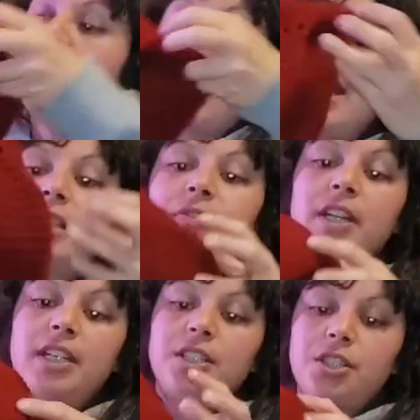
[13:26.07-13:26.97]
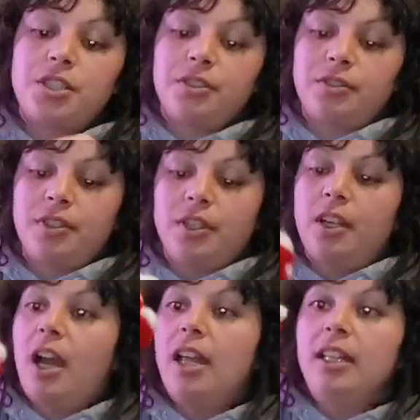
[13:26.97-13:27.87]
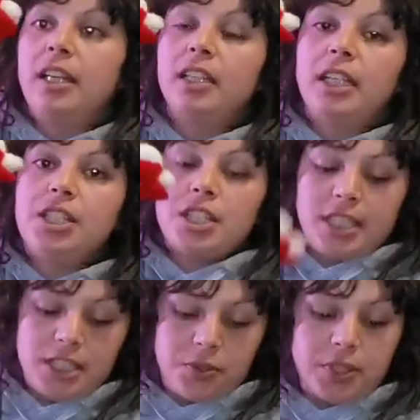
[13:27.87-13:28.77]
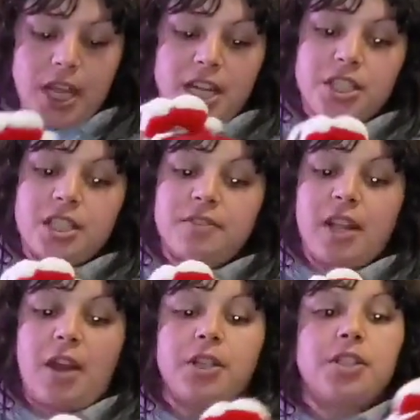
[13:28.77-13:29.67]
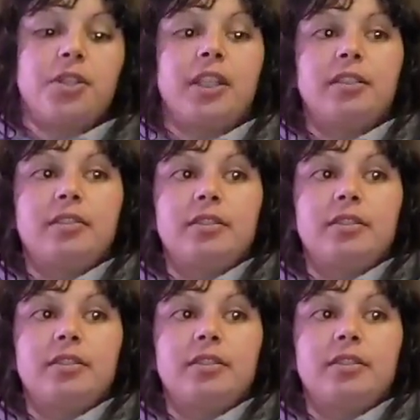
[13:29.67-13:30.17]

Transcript: this hat is finished. I literally just need to attach this flower to it.